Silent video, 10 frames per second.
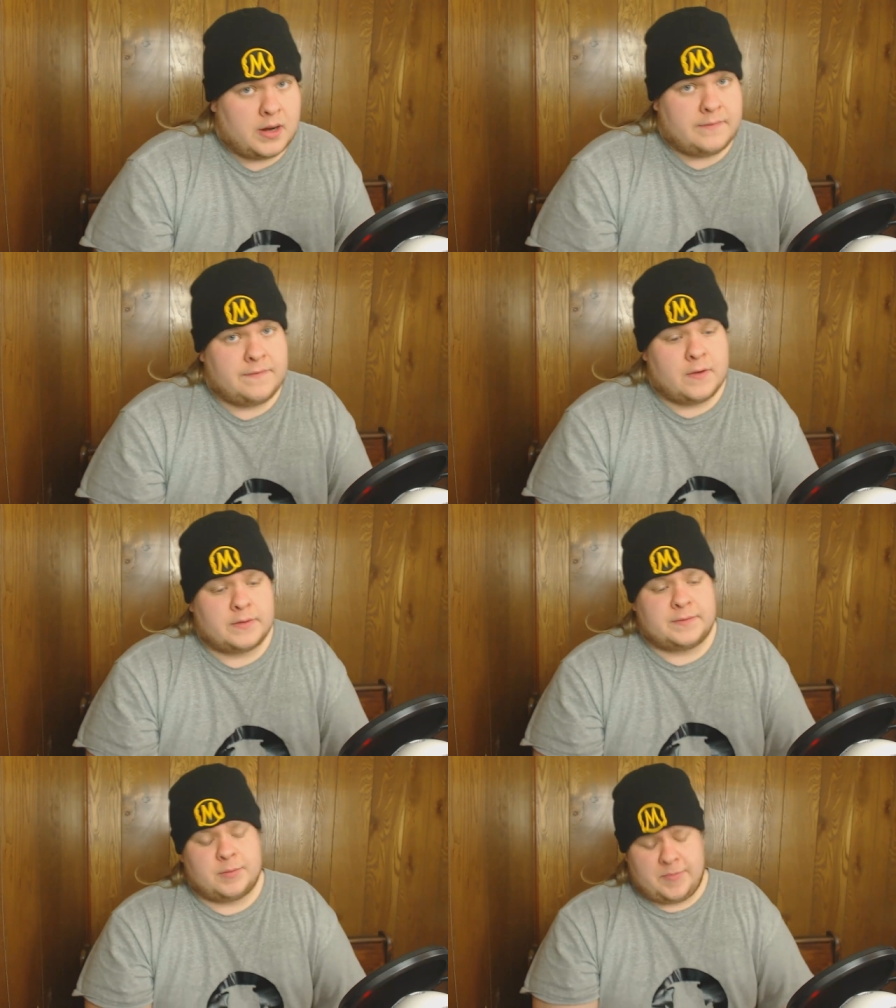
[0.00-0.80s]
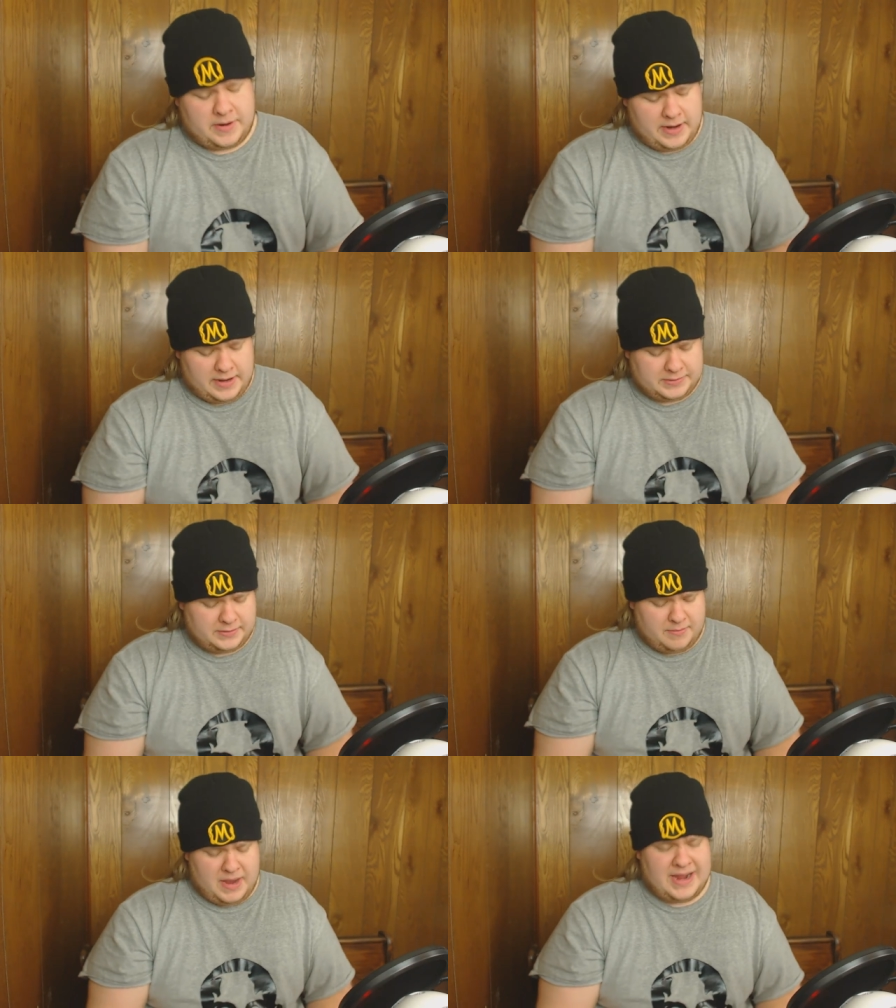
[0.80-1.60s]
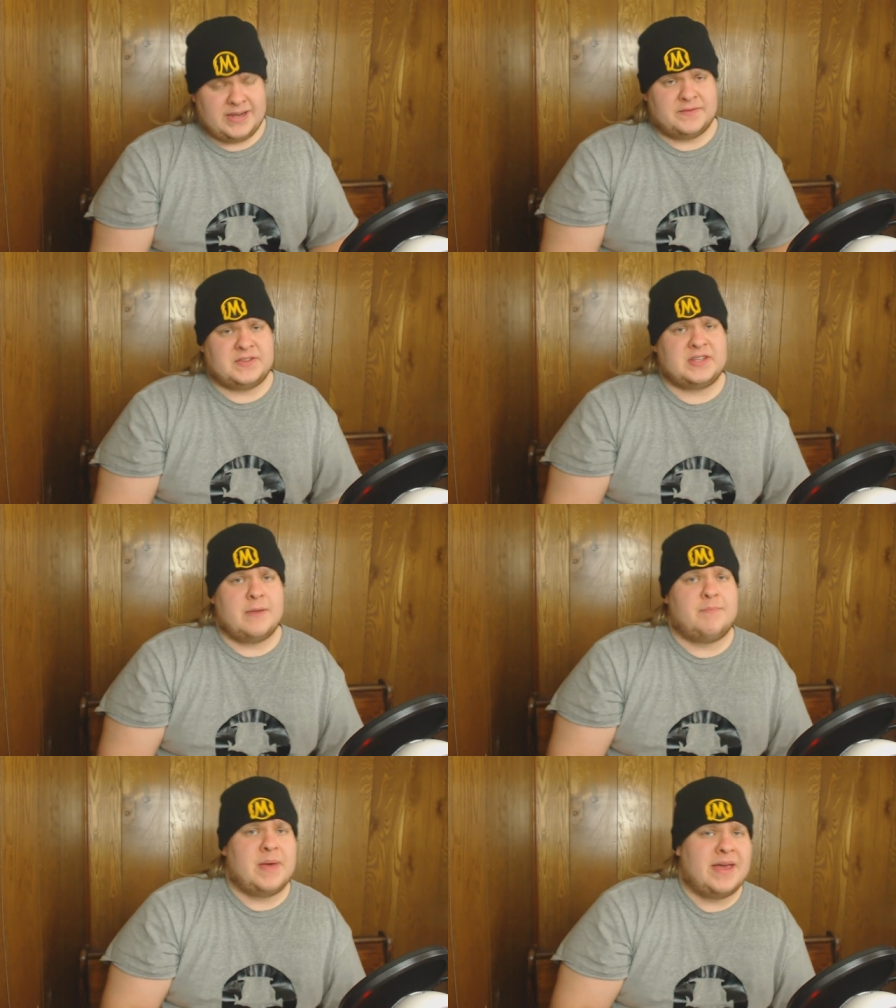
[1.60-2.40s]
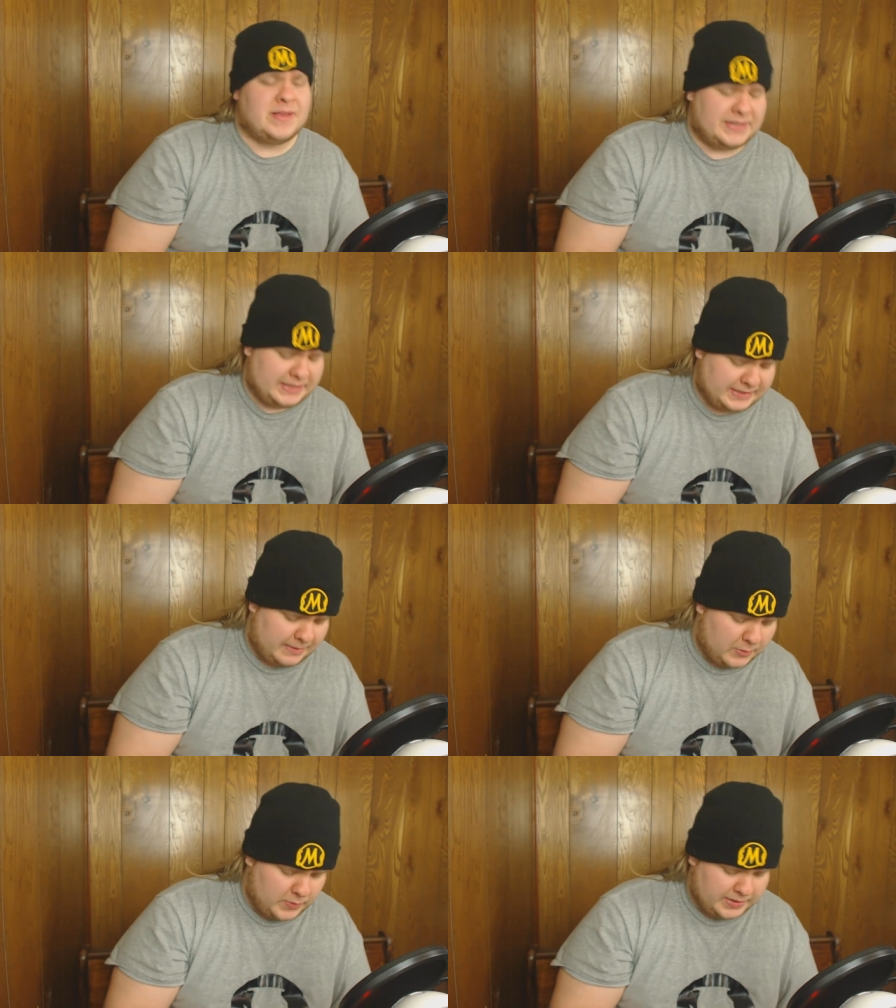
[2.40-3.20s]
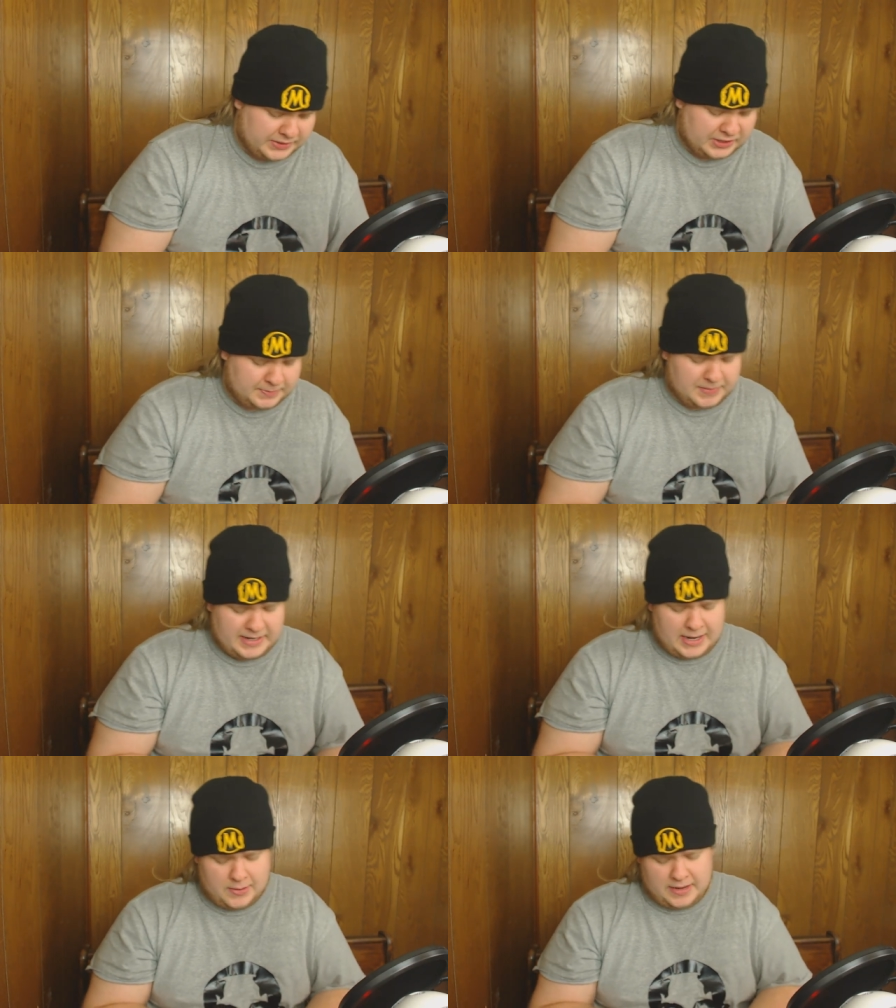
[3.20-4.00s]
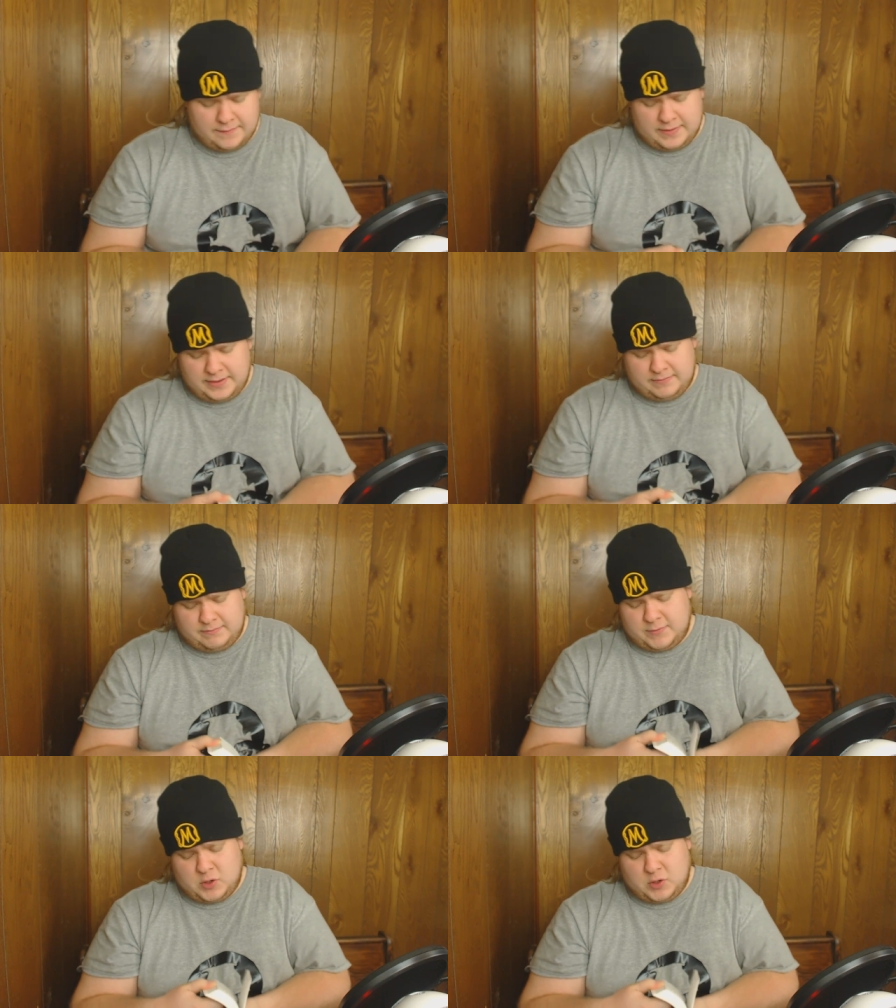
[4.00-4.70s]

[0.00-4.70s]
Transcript: Alright folks, prepare to enter the mind of Skip Bayless as I'm going to spit out every